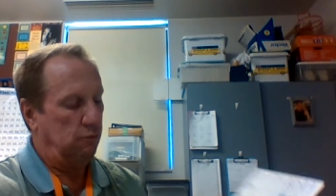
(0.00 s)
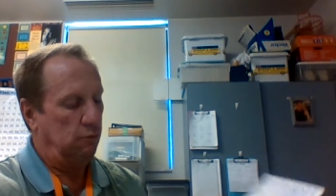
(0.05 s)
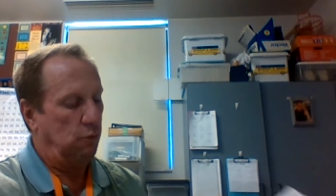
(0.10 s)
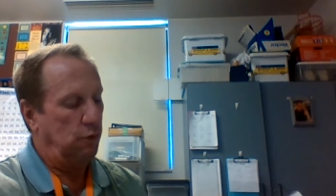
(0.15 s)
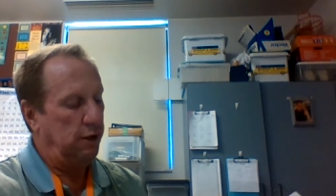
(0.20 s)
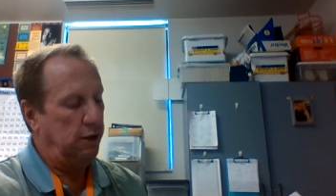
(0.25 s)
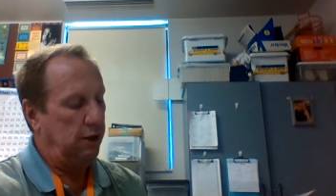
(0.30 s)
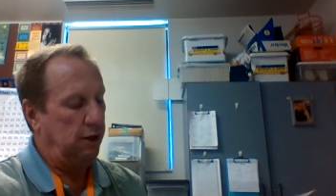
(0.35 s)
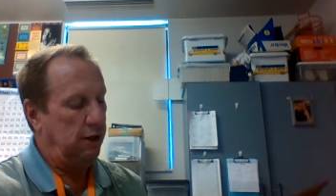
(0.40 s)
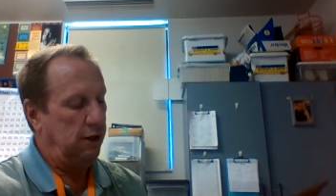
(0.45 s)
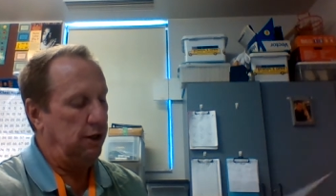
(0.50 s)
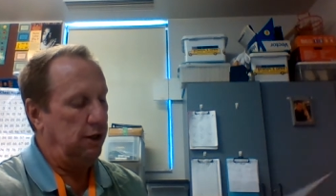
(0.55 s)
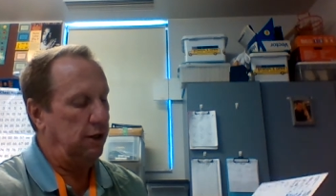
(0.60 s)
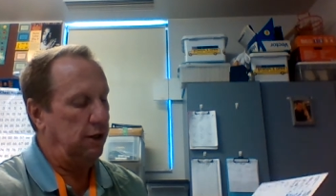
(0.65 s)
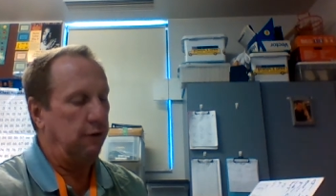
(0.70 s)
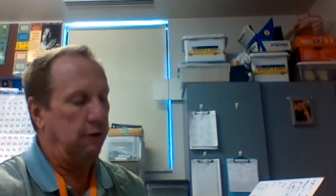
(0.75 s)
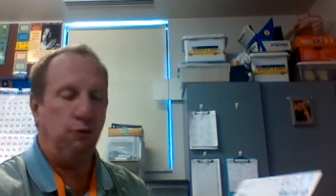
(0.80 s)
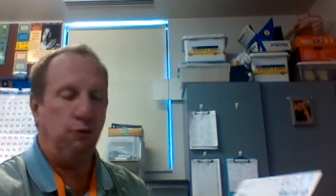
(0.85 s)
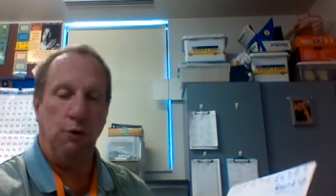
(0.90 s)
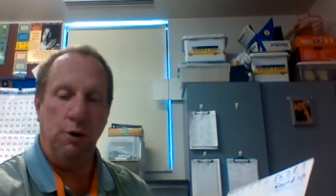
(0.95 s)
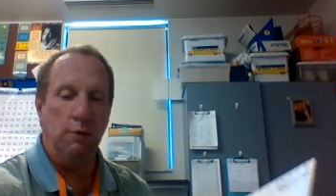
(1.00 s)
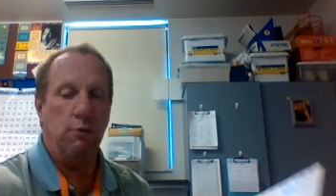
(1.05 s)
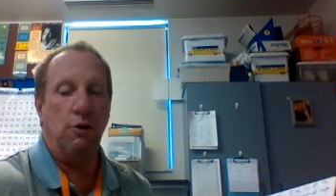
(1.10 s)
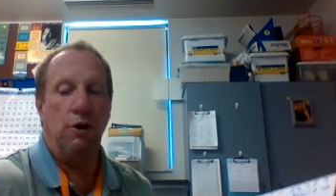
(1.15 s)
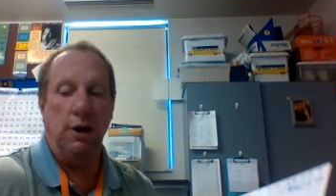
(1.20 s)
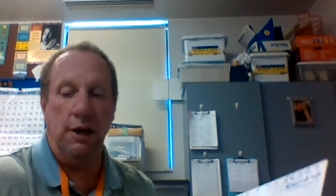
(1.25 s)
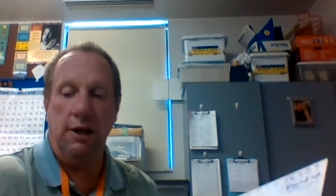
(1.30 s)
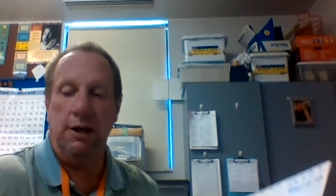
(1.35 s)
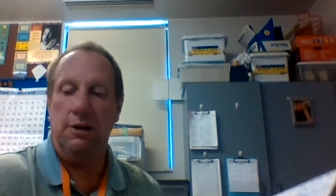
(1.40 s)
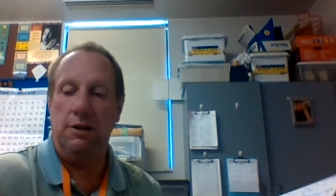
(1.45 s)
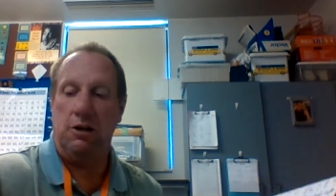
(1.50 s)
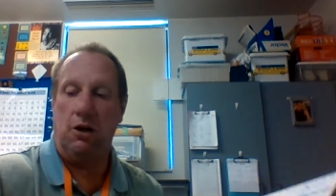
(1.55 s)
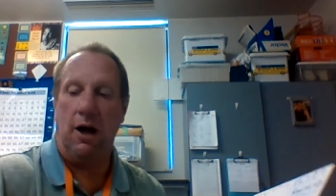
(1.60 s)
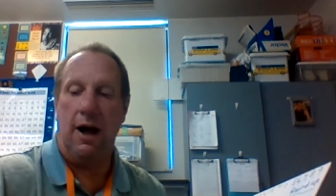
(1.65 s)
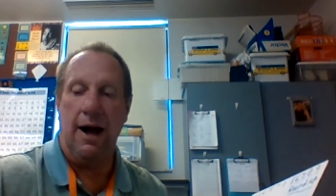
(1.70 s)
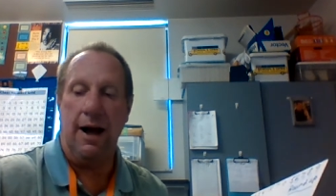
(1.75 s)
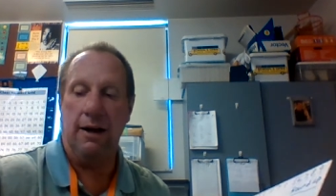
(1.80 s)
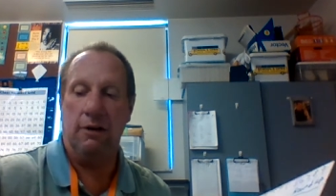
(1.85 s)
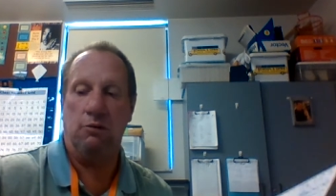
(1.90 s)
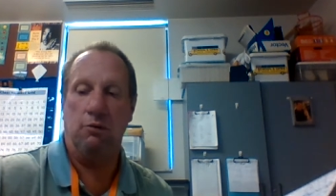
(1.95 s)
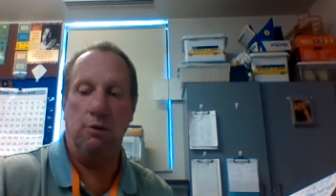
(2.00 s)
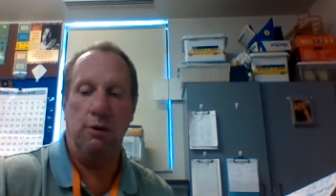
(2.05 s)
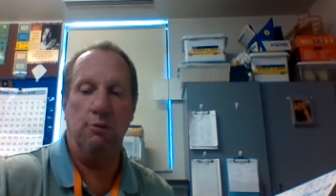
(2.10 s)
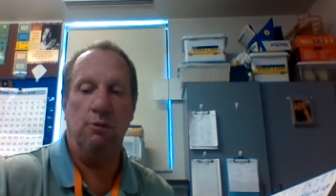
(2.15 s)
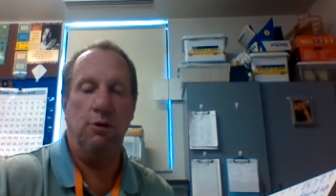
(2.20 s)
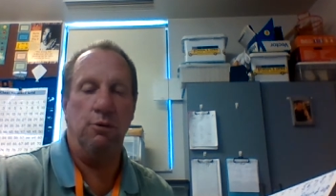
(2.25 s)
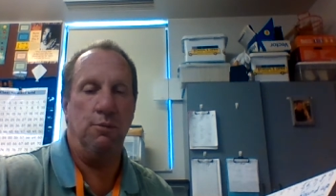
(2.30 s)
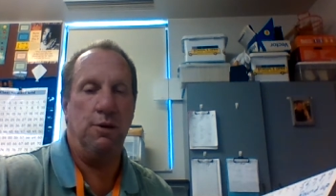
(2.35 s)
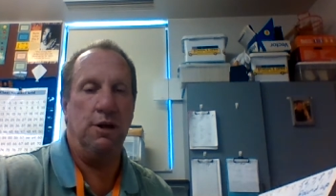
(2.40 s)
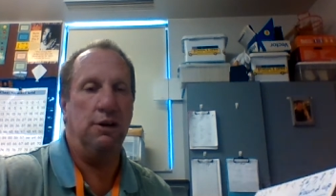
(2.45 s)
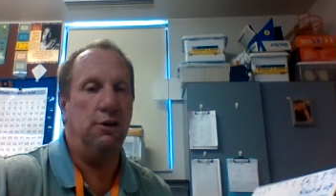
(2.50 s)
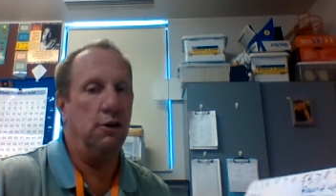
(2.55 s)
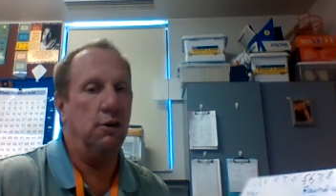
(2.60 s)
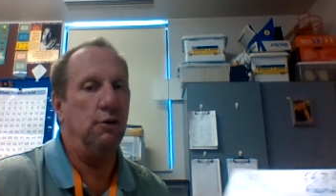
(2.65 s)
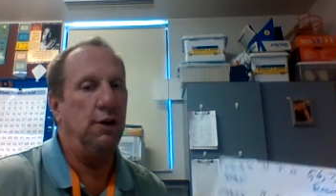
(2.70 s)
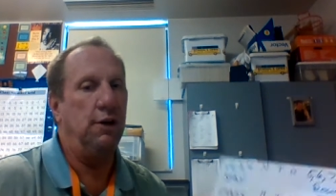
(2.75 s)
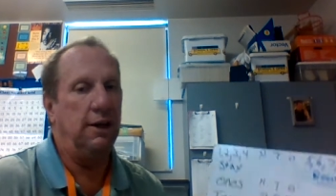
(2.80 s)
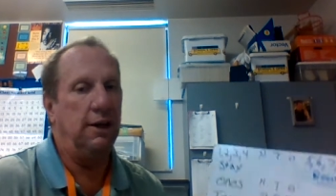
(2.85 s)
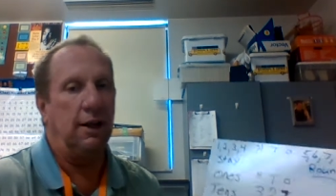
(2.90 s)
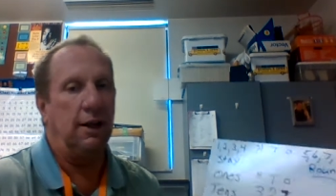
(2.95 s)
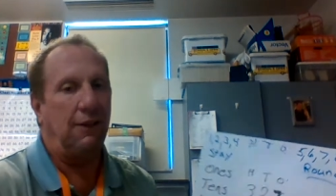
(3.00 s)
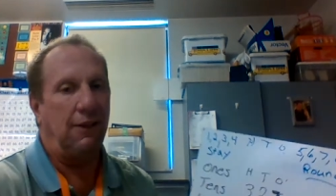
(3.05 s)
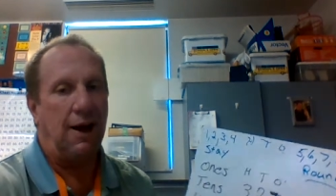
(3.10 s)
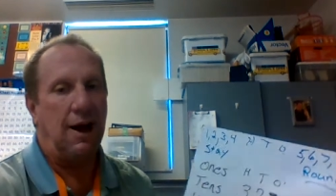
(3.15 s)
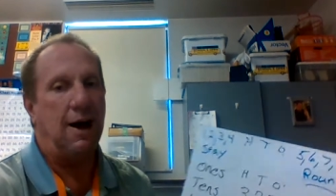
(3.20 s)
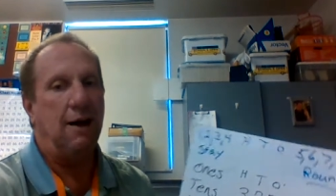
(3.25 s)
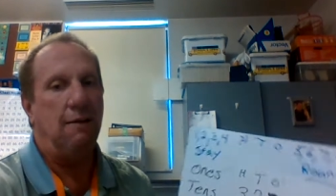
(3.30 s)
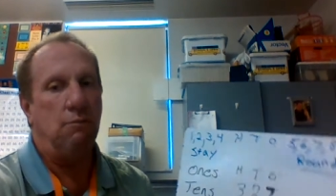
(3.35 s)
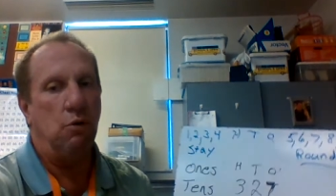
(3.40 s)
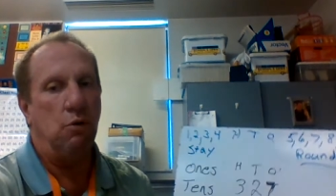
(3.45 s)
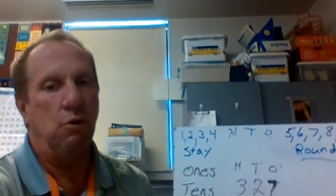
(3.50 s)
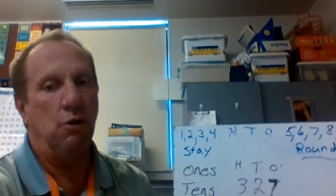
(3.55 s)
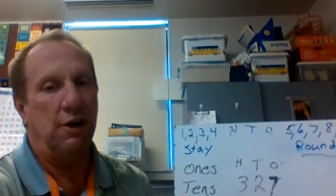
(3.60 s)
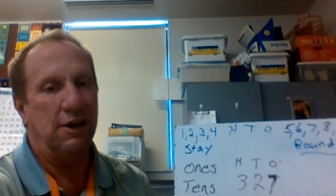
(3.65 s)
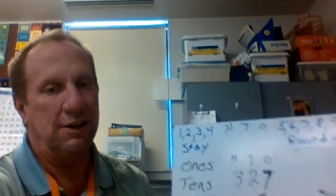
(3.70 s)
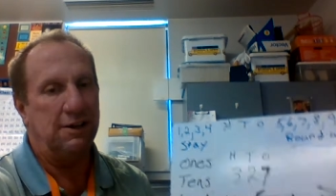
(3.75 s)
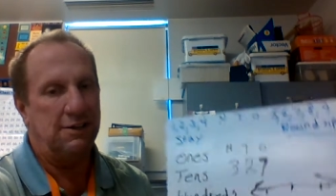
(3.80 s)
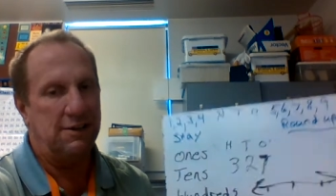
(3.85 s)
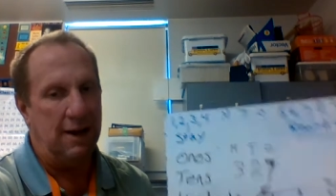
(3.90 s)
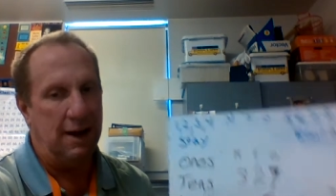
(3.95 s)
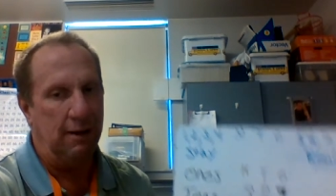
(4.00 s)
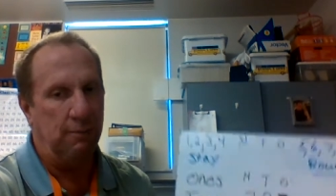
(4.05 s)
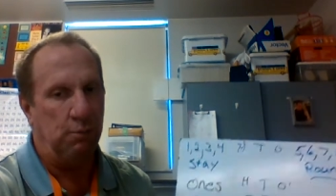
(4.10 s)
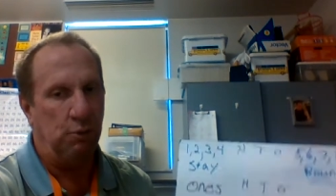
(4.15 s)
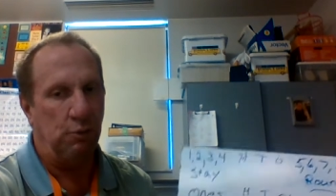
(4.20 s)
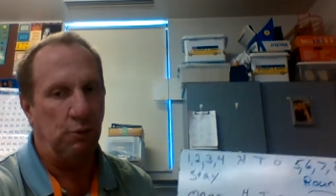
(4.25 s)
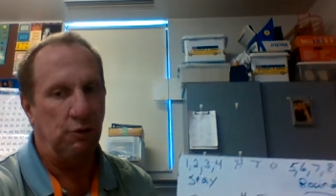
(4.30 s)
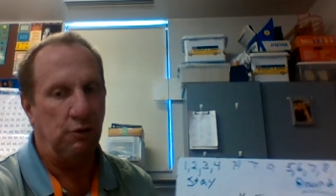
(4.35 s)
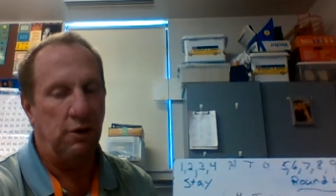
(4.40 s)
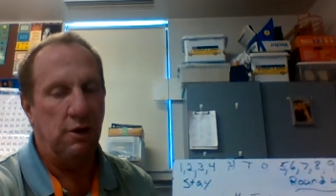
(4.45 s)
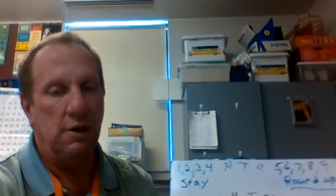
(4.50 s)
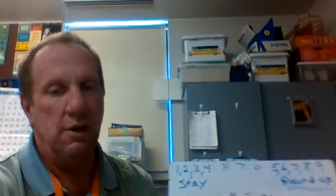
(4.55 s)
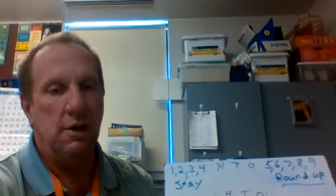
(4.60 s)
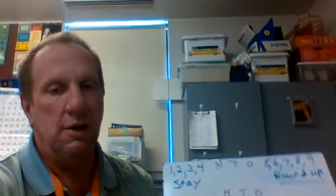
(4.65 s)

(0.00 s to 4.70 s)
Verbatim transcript: we if we were in class we would be doing a lot more examples